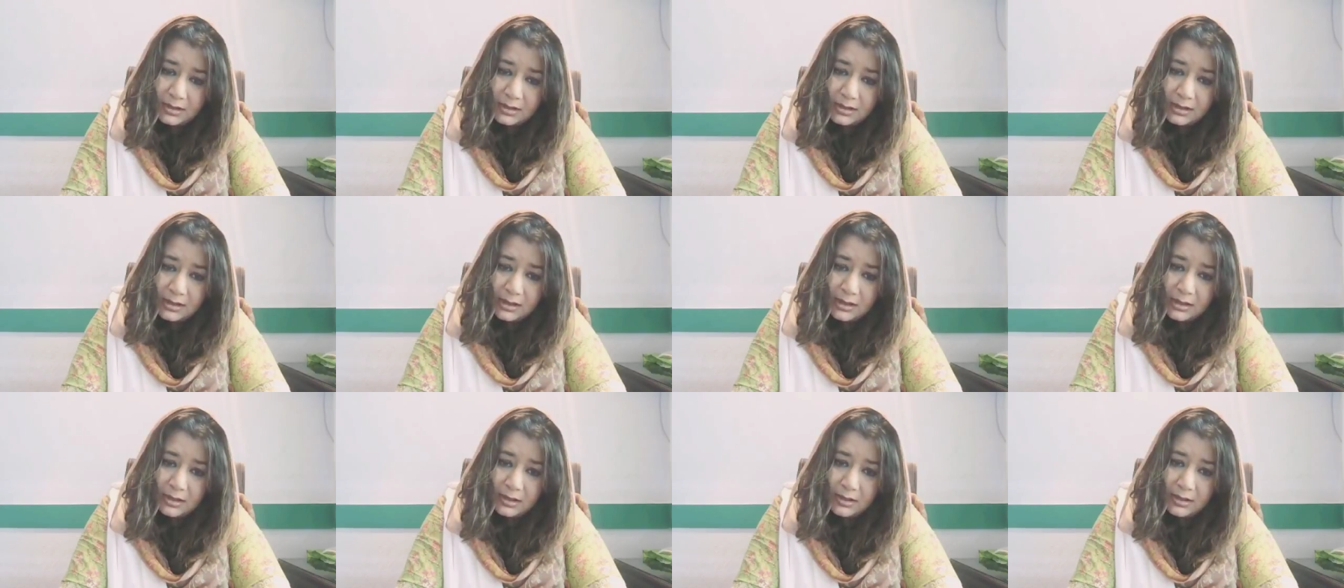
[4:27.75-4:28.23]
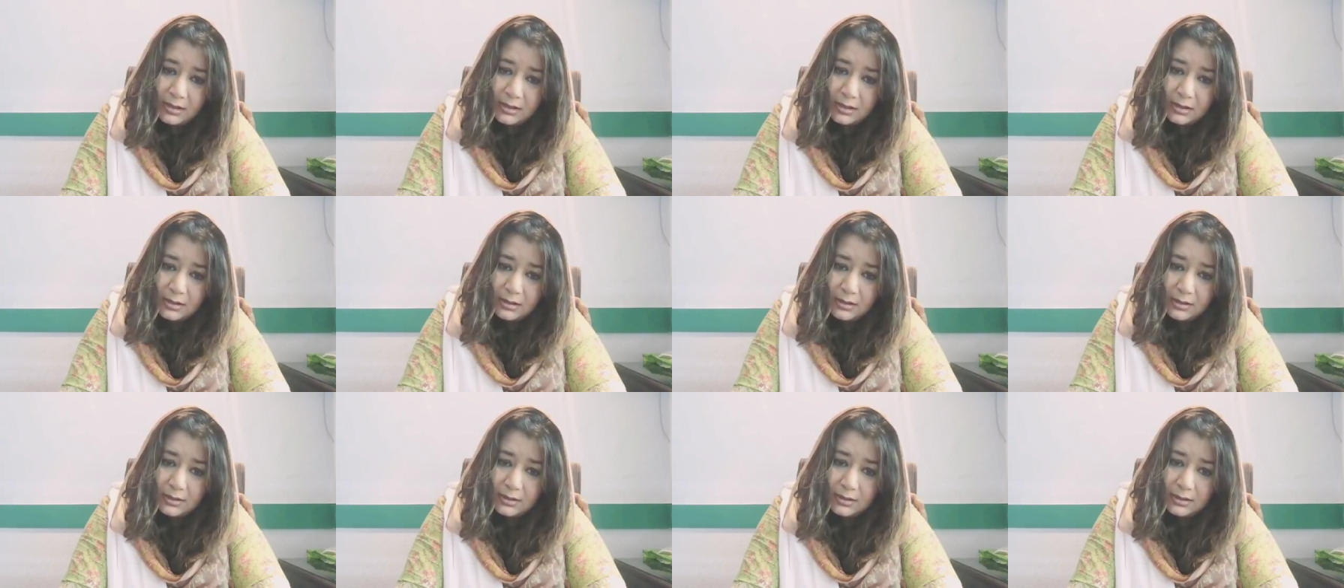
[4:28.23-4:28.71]

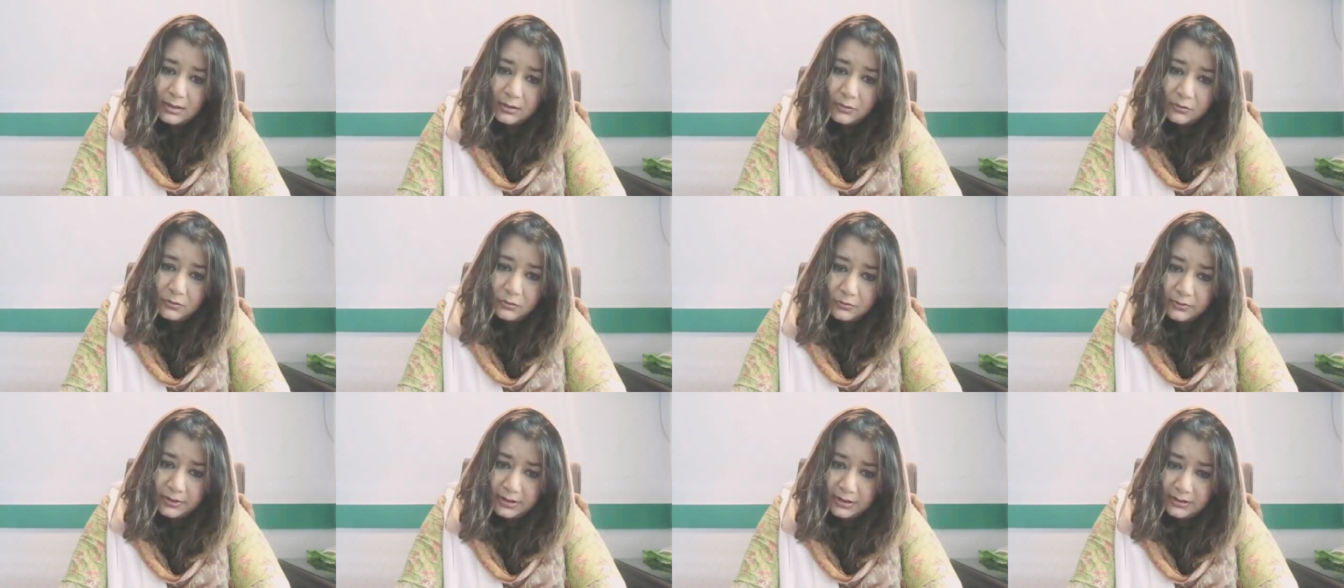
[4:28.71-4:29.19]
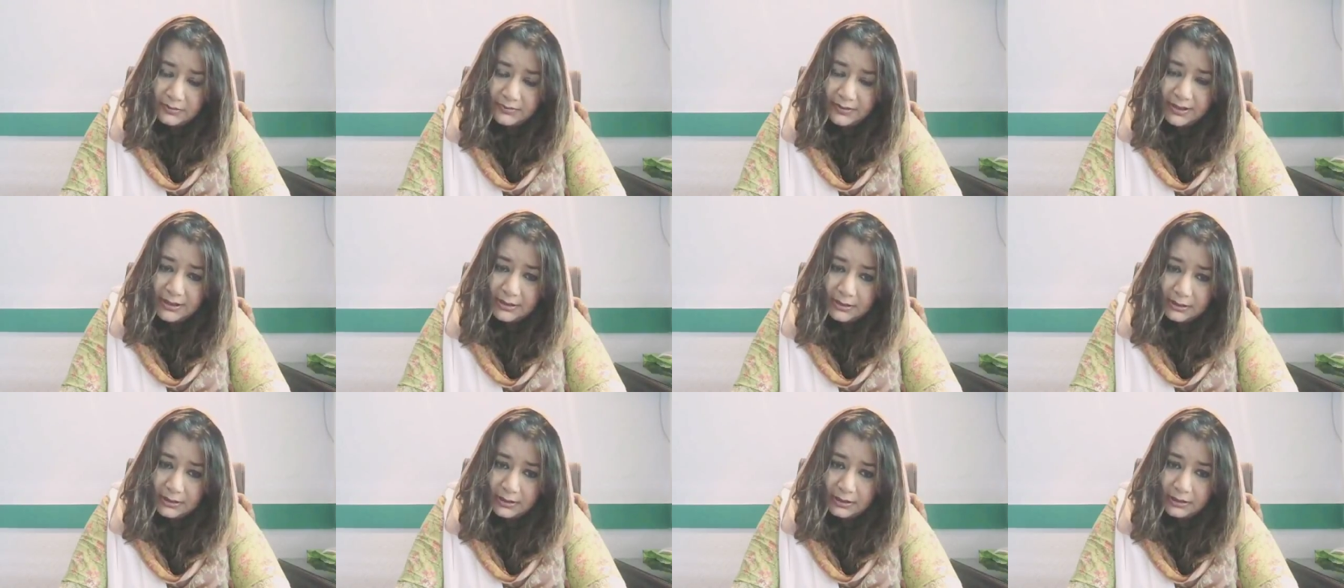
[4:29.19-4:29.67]
in Ghouta
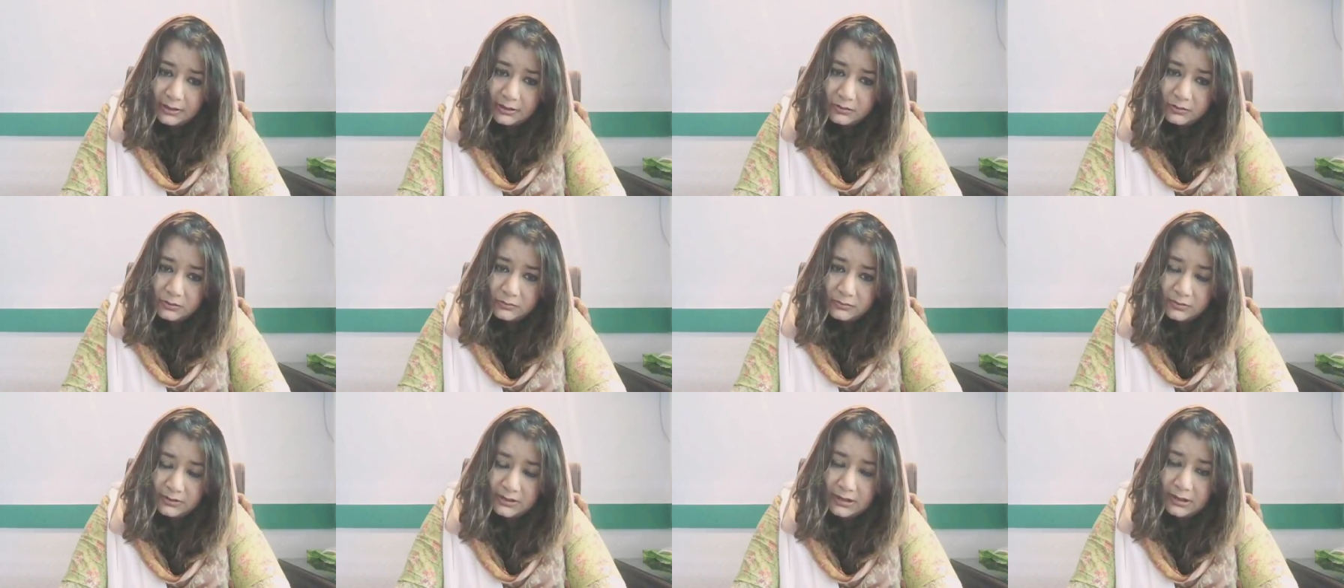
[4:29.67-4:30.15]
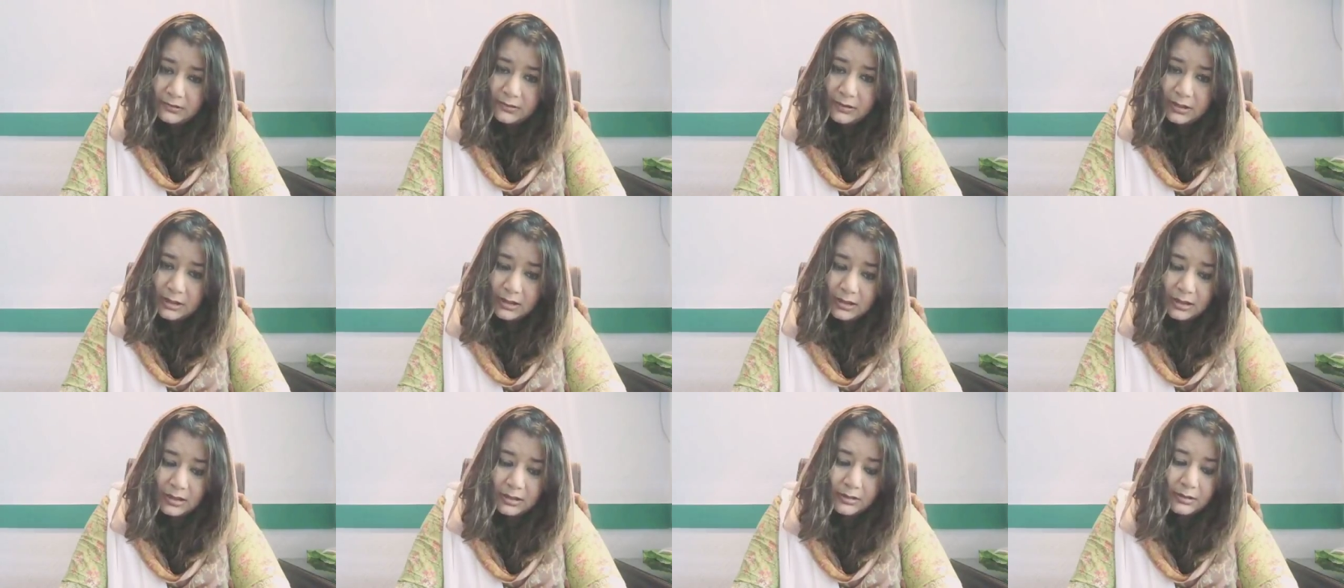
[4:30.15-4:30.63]
right now. There
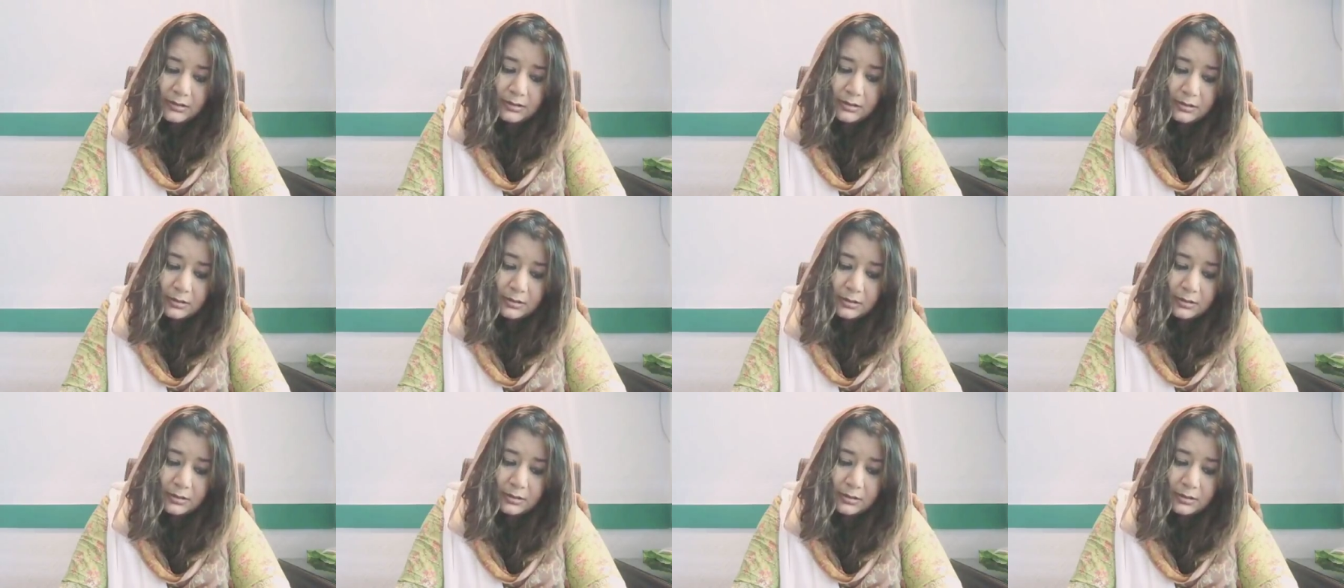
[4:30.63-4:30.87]
are